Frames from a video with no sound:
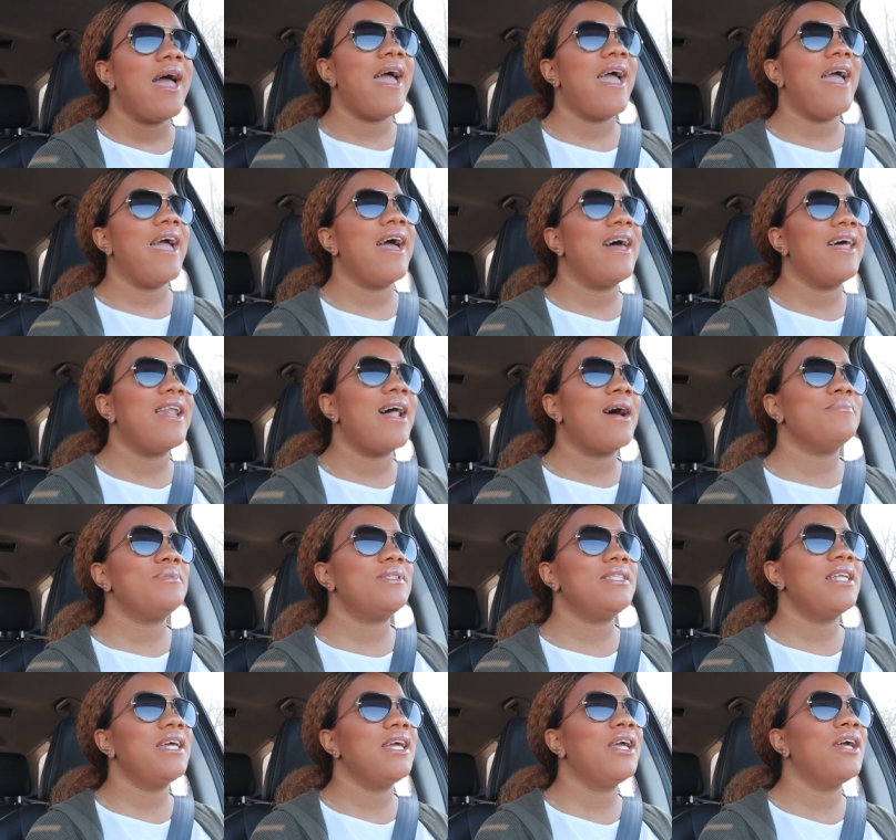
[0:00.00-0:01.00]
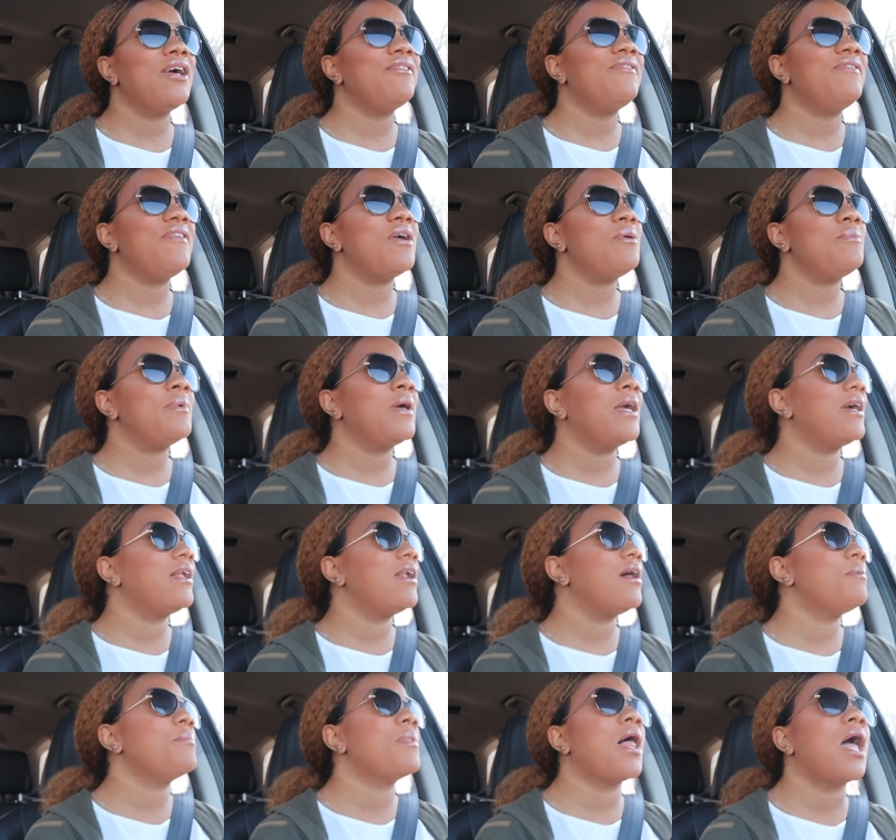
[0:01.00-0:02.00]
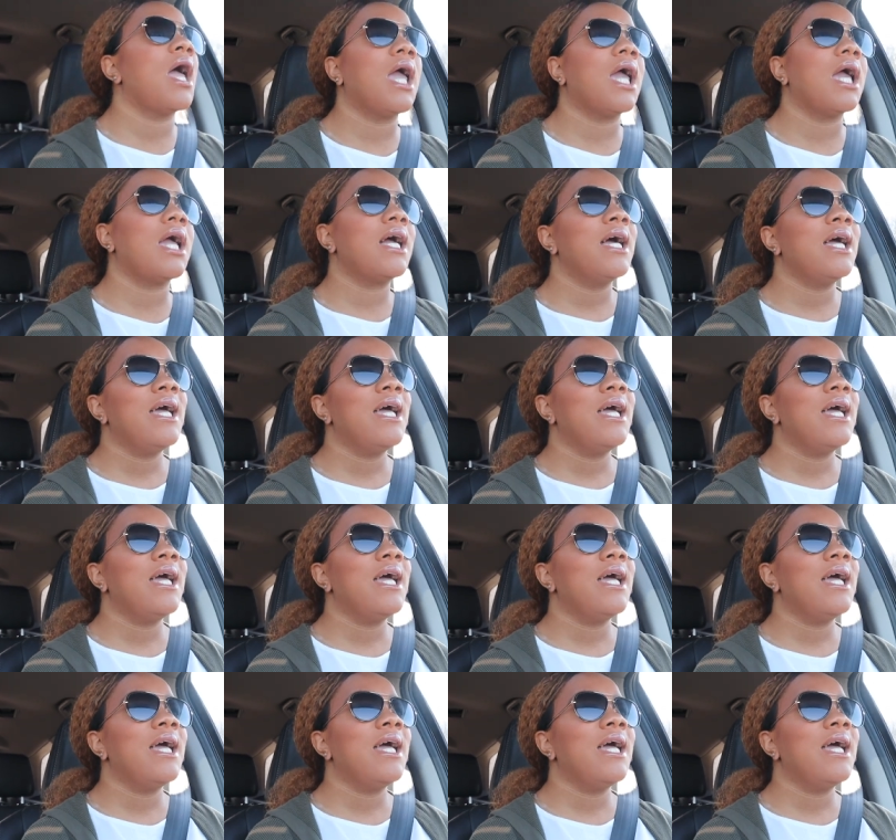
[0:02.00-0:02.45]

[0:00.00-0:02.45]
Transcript: And I'm sitting here filming and I'm like,